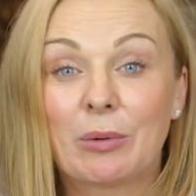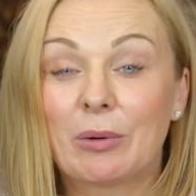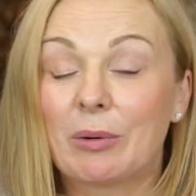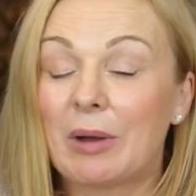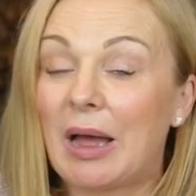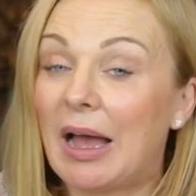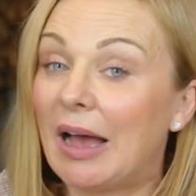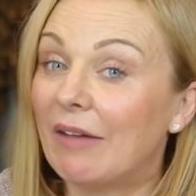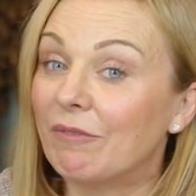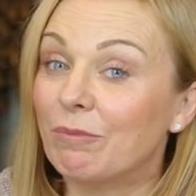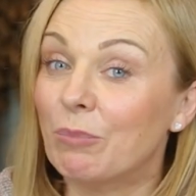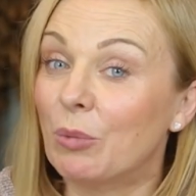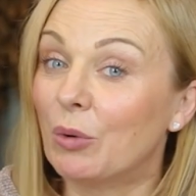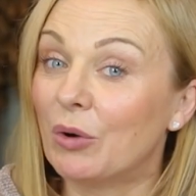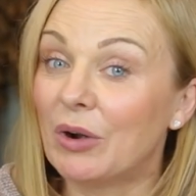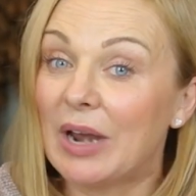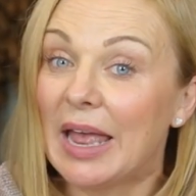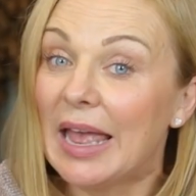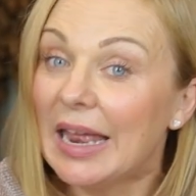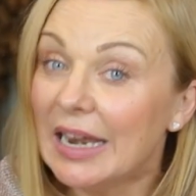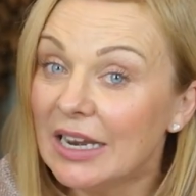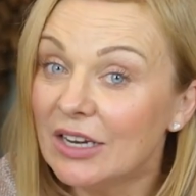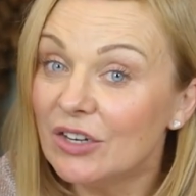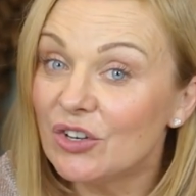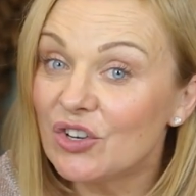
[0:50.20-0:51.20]
have more
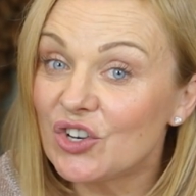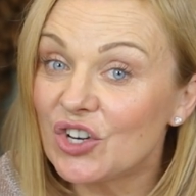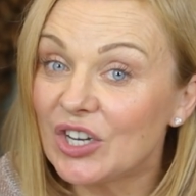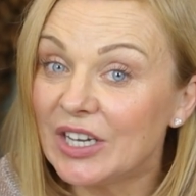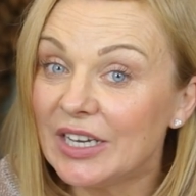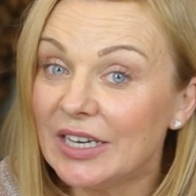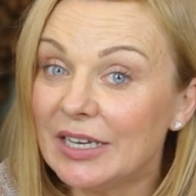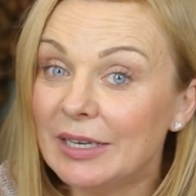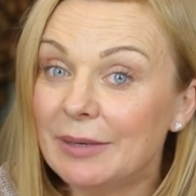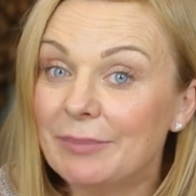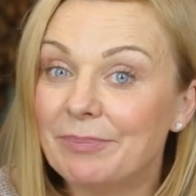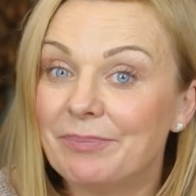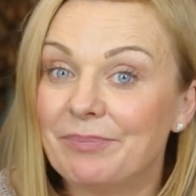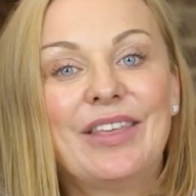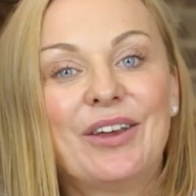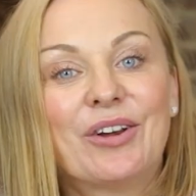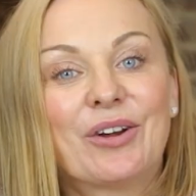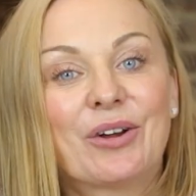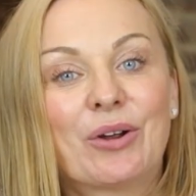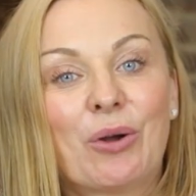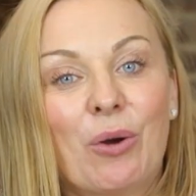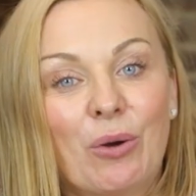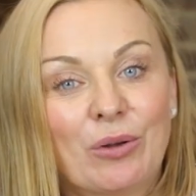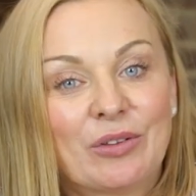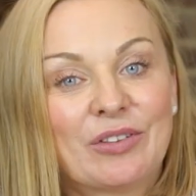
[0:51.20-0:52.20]
energy.
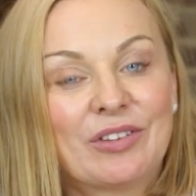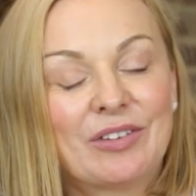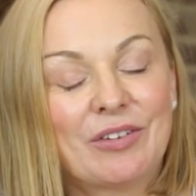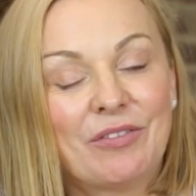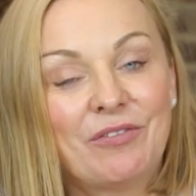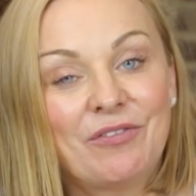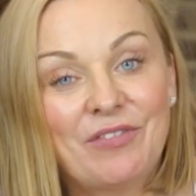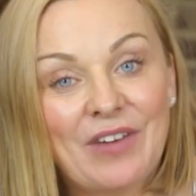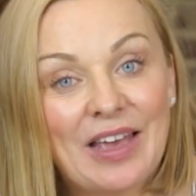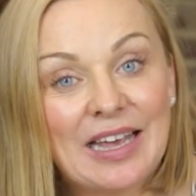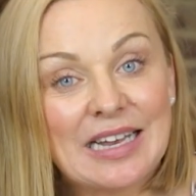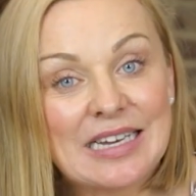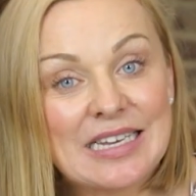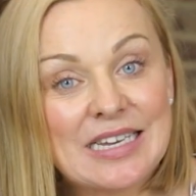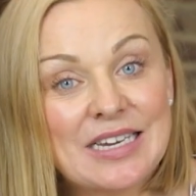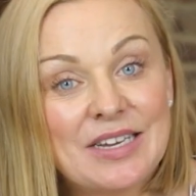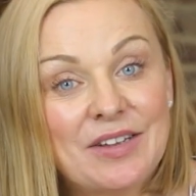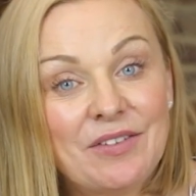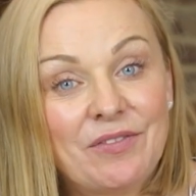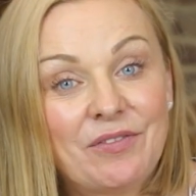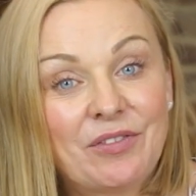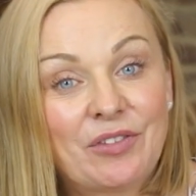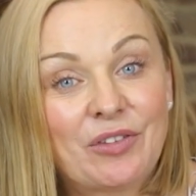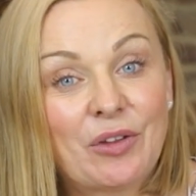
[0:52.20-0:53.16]
They're cost effective,